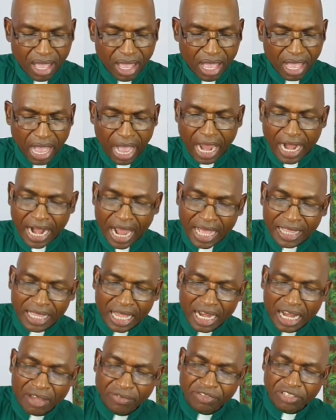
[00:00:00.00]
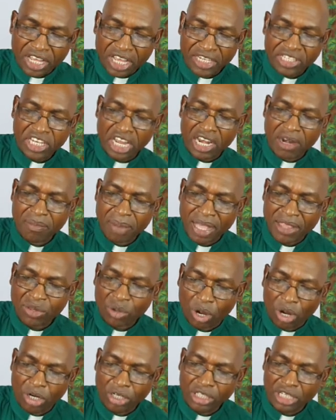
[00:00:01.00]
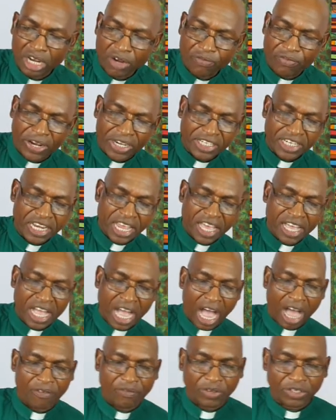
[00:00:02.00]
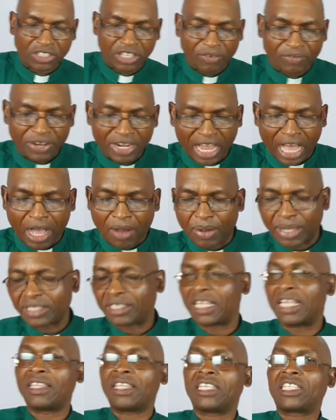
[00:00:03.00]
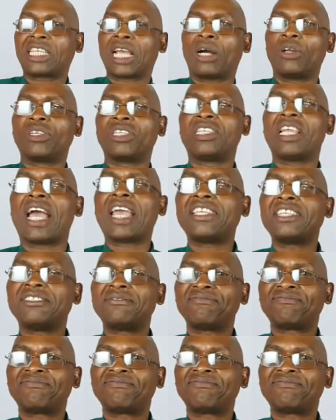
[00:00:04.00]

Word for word: Another left her 10-month-old infant in a car for 7 hours and the child died.